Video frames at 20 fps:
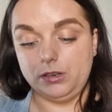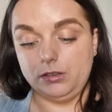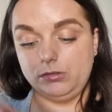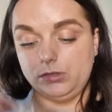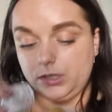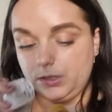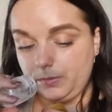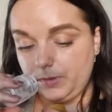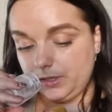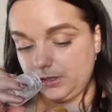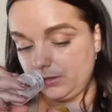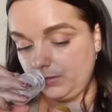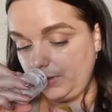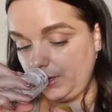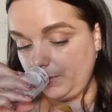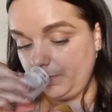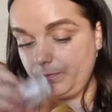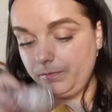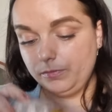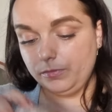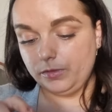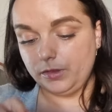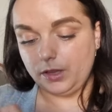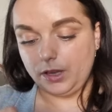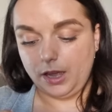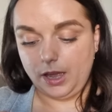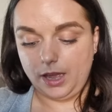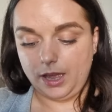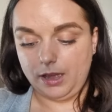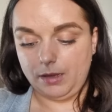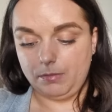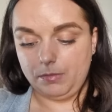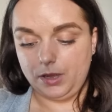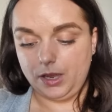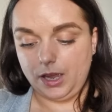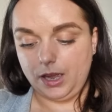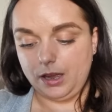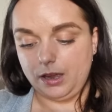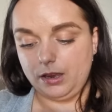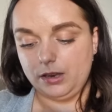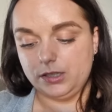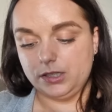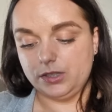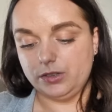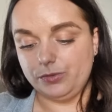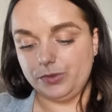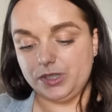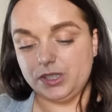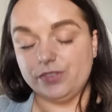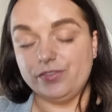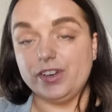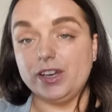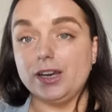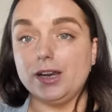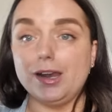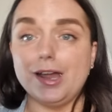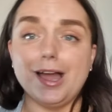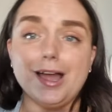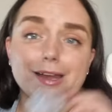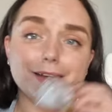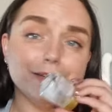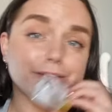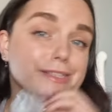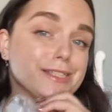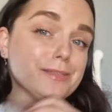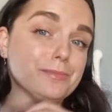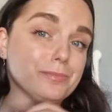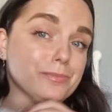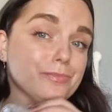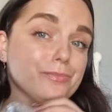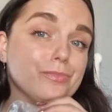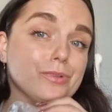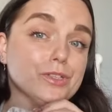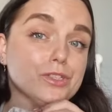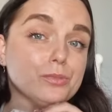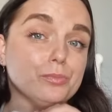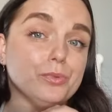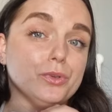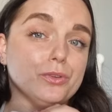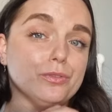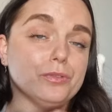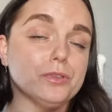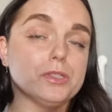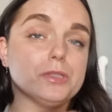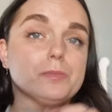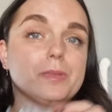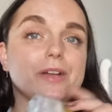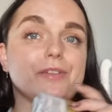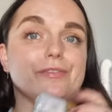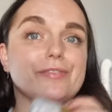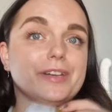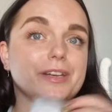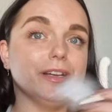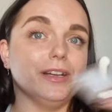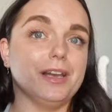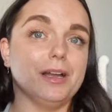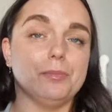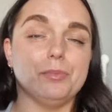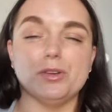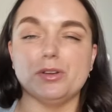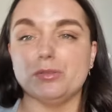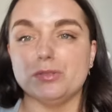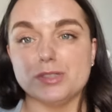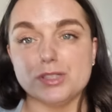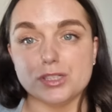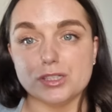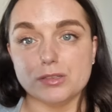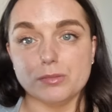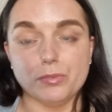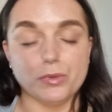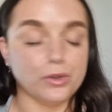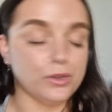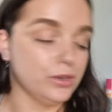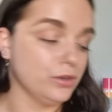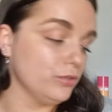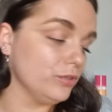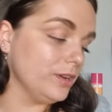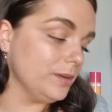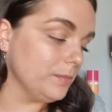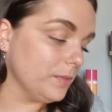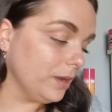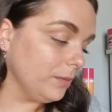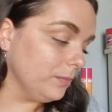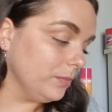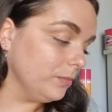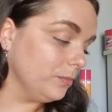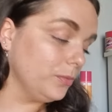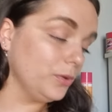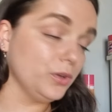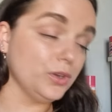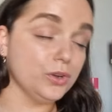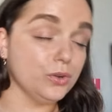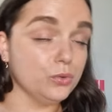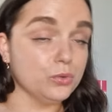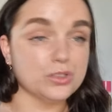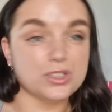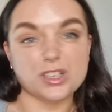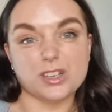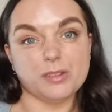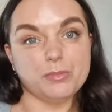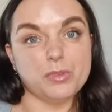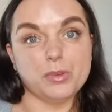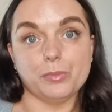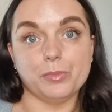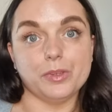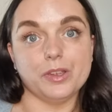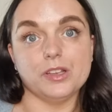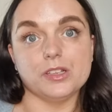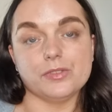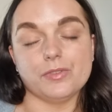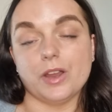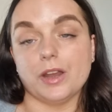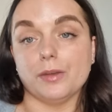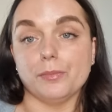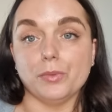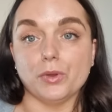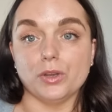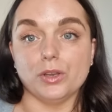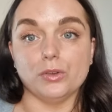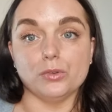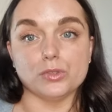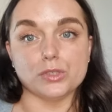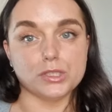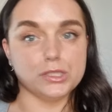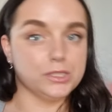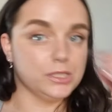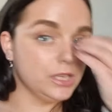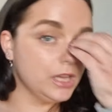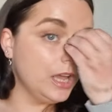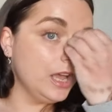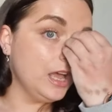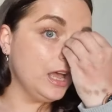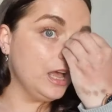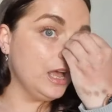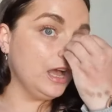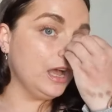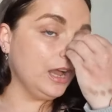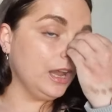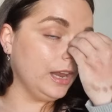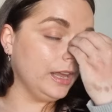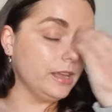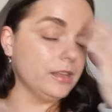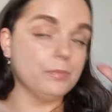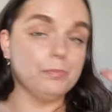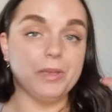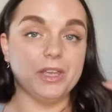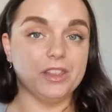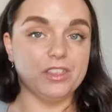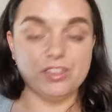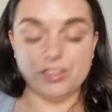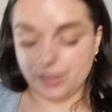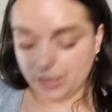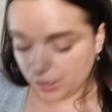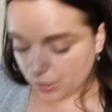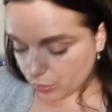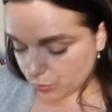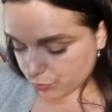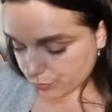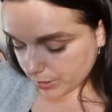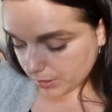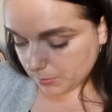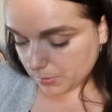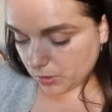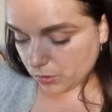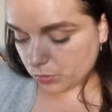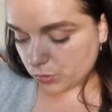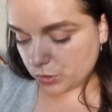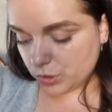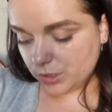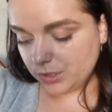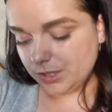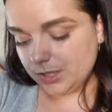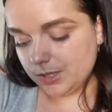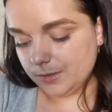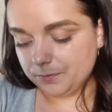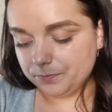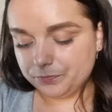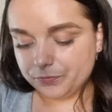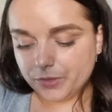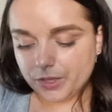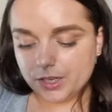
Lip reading: It smells of me. Yeah, it was a vanilla and it was a beautiful smell of vanilla, but it was just a body cream and body lotion. I'm not the biggest fan of body lotions. I like thick, thick, creamy lotions.